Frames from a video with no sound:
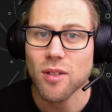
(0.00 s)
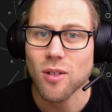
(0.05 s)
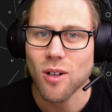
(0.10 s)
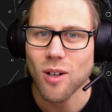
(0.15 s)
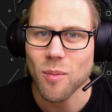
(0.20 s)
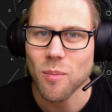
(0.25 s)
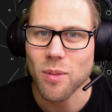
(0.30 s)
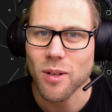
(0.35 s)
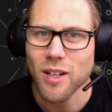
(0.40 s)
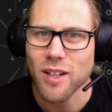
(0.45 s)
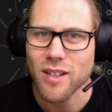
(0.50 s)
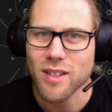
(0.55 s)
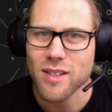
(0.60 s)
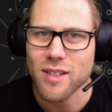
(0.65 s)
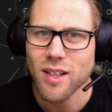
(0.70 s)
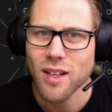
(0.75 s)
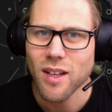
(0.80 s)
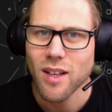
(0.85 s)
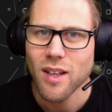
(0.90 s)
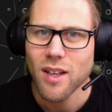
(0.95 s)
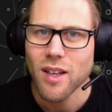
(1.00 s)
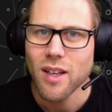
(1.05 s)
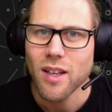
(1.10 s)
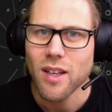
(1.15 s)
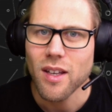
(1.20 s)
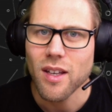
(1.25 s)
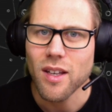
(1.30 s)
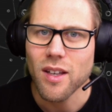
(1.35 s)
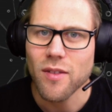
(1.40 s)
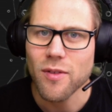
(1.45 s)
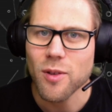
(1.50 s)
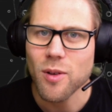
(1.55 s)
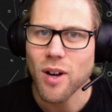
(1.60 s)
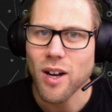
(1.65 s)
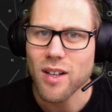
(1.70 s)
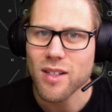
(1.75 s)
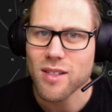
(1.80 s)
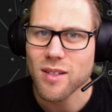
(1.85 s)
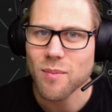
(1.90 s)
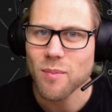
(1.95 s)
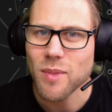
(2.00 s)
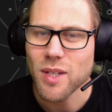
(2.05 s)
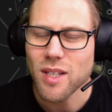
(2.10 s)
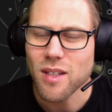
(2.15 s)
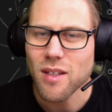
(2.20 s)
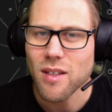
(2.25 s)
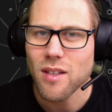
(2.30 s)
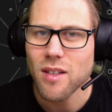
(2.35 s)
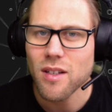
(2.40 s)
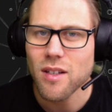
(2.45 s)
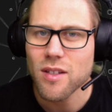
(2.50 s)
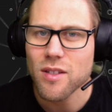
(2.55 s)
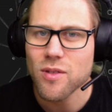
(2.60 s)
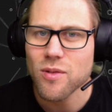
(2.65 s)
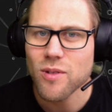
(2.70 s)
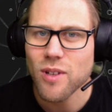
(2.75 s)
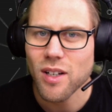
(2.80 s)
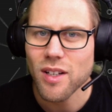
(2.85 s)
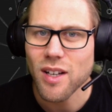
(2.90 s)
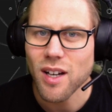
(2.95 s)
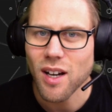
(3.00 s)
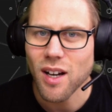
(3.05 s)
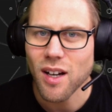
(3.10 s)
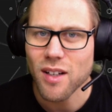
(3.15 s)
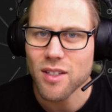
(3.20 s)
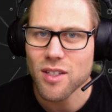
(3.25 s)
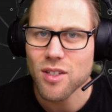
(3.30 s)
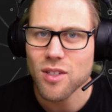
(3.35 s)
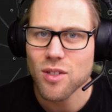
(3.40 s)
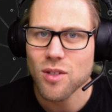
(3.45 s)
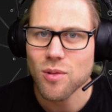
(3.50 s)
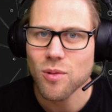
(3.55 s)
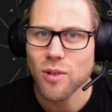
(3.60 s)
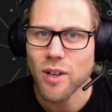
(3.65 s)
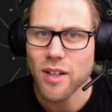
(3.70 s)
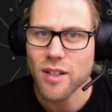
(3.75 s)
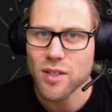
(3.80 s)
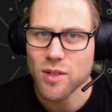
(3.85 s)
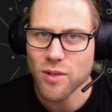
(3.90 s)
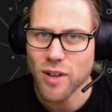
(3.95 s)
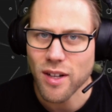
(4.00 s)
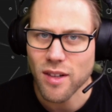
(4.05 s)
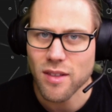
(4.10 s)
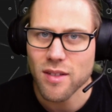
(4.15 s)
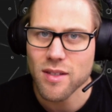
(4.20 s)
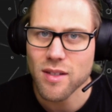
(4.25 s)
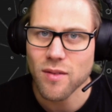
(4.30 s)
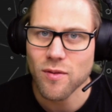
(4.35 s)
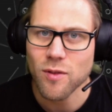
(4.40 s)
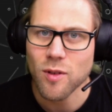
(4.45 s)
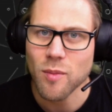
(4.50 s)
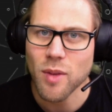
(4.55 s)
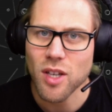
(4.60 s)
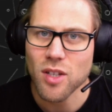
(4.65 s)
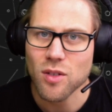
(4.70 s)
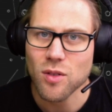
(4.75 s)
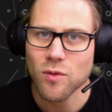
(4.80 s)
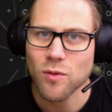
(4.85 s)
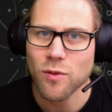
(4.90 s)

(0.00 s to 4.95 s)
complex. If you ask me, it is really hard to extract this information